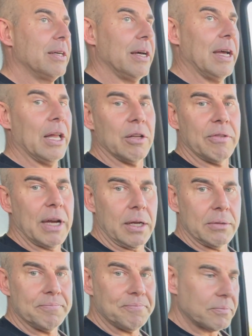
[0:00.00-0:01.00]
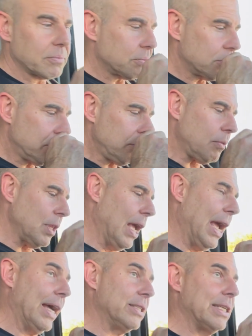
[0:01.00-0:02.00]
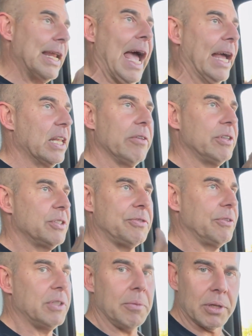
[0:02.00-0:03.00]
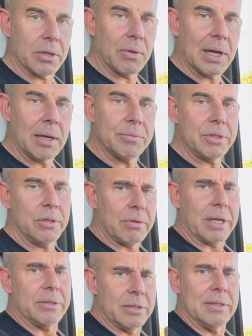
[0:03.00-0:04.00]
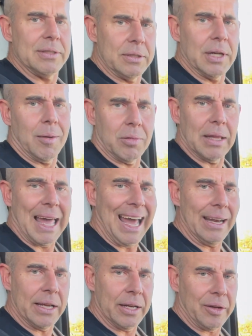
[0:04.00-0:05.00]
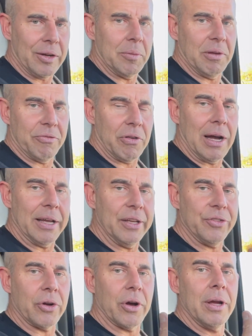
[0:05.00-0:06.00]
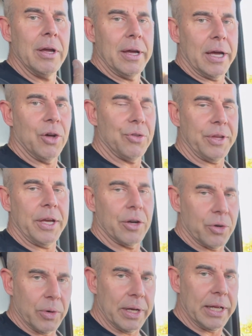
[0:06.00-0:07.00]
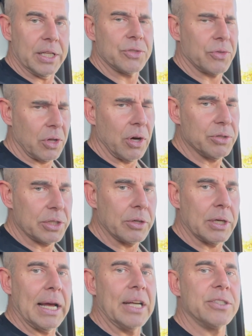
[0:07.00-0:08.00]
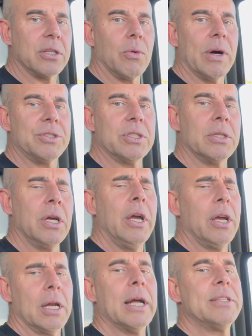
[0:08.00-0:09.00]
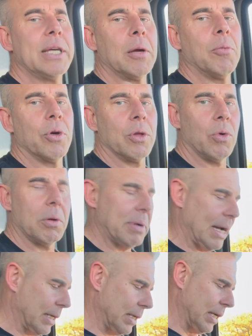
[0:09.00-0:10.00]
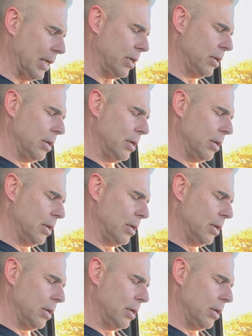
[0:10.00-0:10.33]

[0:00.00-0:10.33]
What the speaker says: Elevate, and Synactive is 50 milligrams, you can double that and you're going to be fine. These are healthy ingredients. For those that are going to ask the question, can I take more than one pack a day?